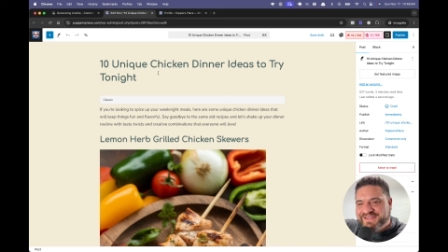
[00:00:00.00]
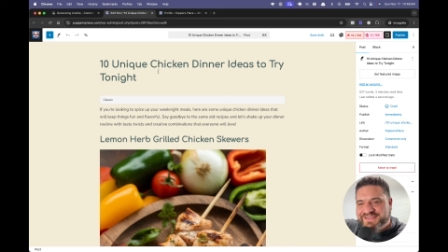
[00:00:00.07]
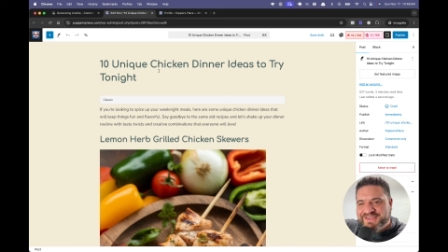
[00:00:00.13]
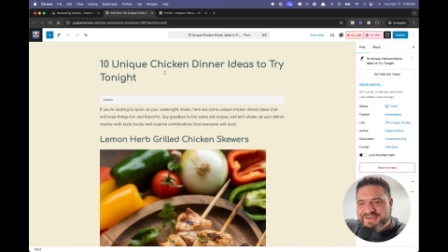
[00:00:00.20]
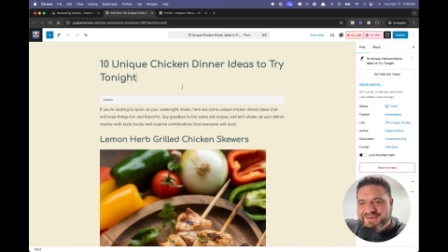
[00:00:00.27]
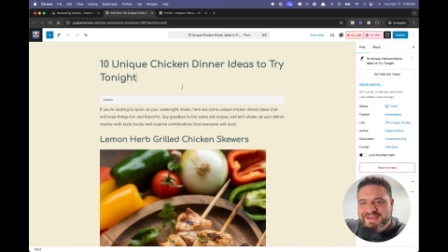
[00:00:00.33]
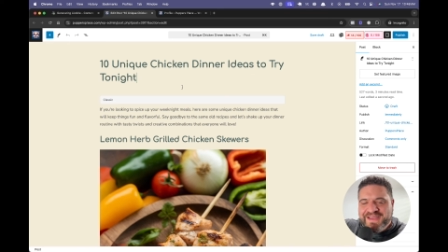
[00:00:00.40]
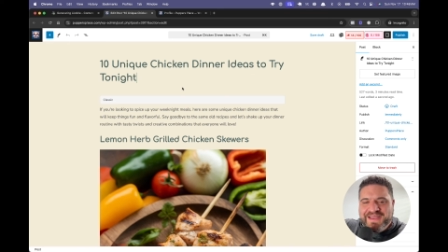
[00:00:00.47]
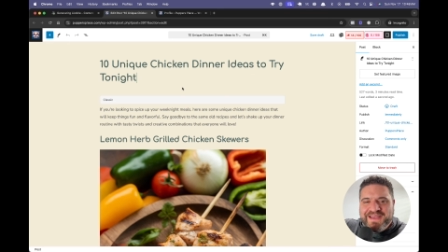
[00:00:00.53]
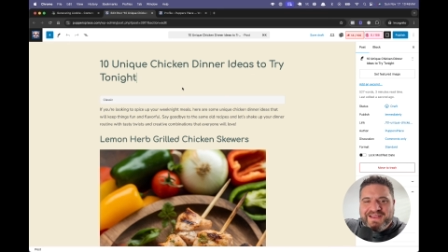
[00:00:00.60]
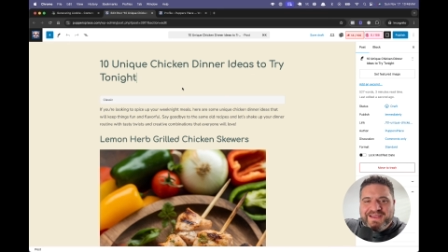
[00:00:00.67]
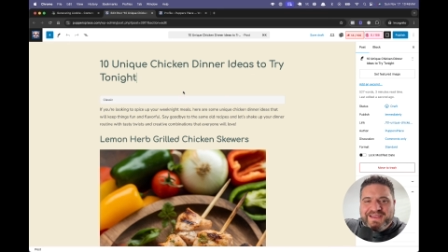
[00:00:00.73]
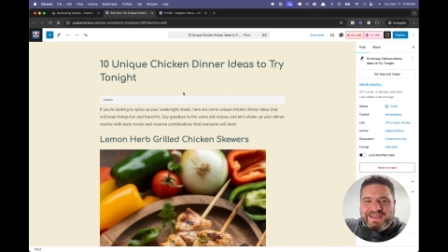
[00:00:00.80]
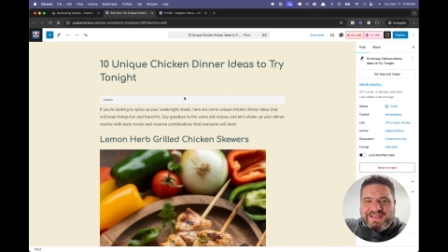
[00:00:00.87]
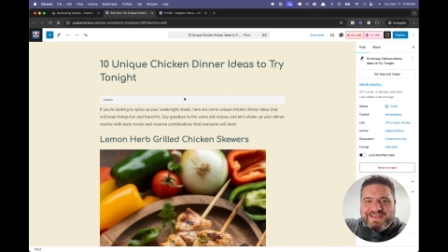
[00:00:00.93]
So
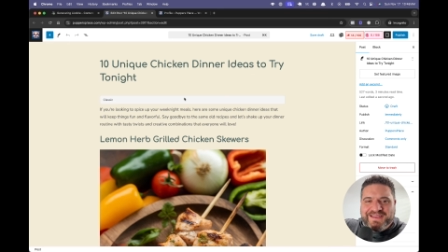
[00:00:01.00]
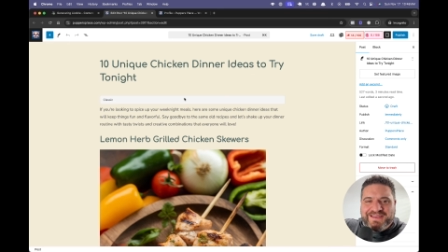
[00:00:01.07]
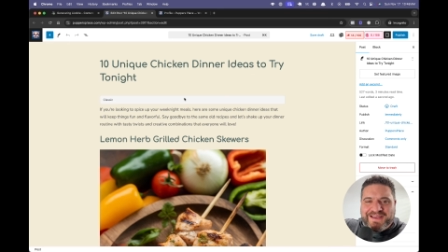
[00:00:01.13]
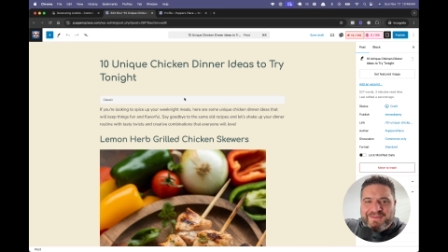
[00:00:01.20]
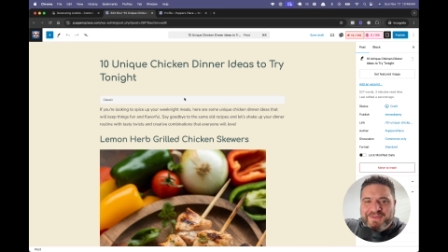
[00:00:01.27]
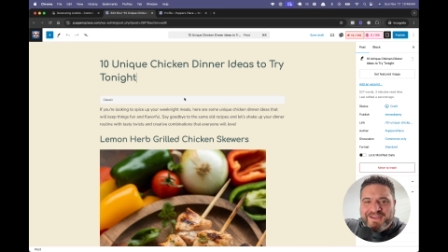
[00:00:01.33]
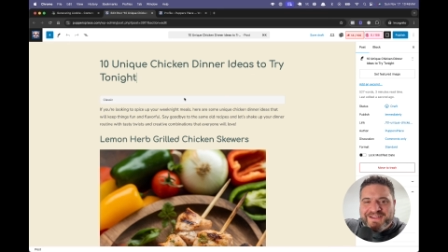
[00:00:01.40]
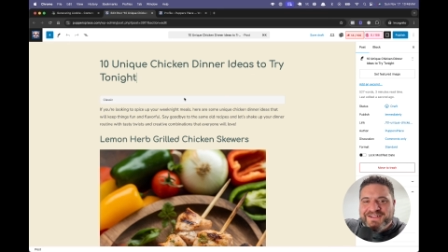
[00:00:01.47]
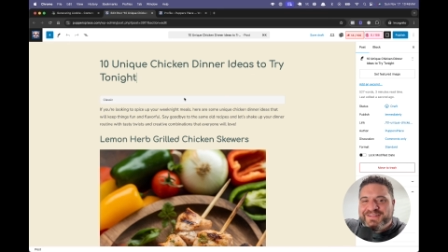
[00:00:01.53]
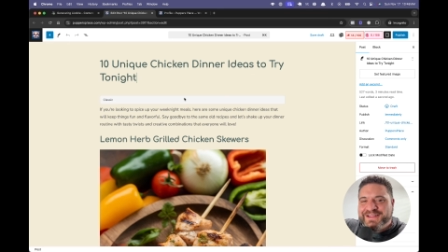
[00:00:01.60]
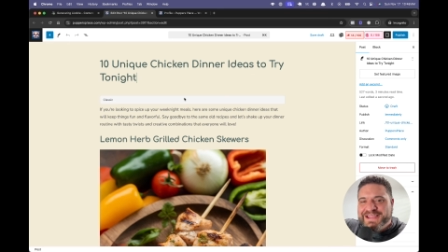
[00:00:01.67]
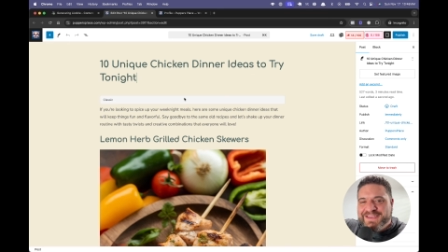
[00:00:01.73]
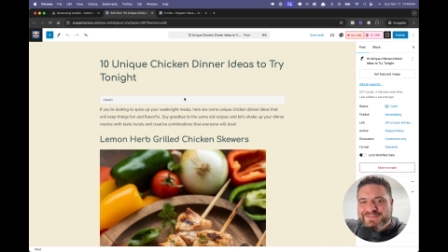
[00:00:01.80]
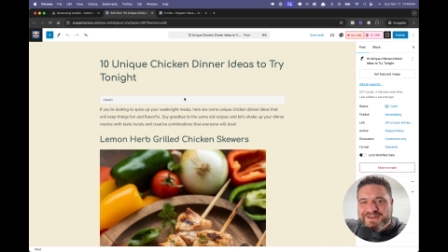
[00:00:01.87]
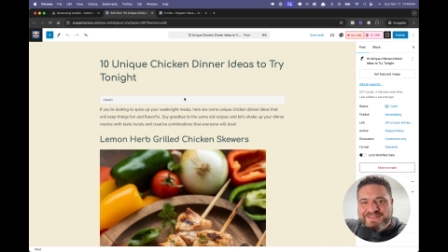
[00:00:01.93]
I'm not going to
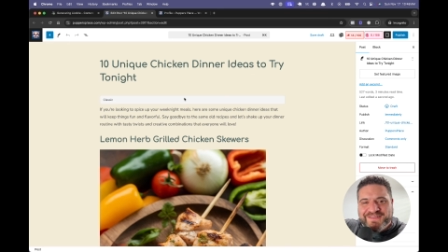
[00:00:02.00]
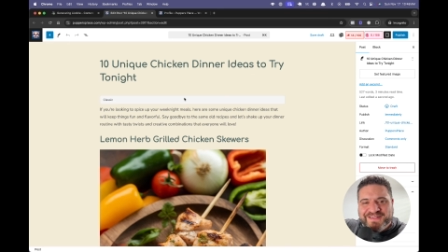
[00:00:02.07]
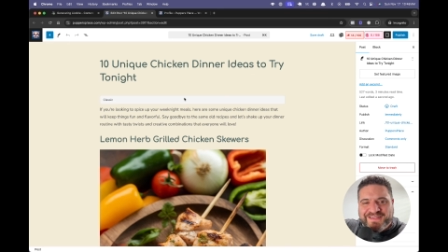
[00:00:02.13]
leave it on the